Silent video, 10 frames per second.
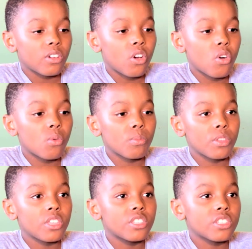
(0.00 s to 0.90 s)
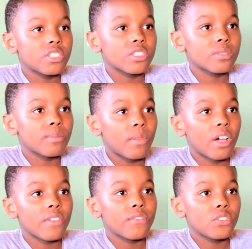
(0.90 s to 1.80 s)
Hope means
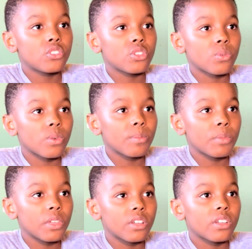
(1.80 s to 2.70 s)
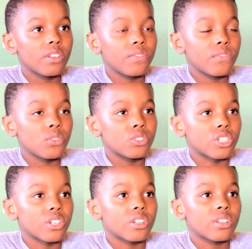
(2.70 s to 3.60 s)
my future will be a good future.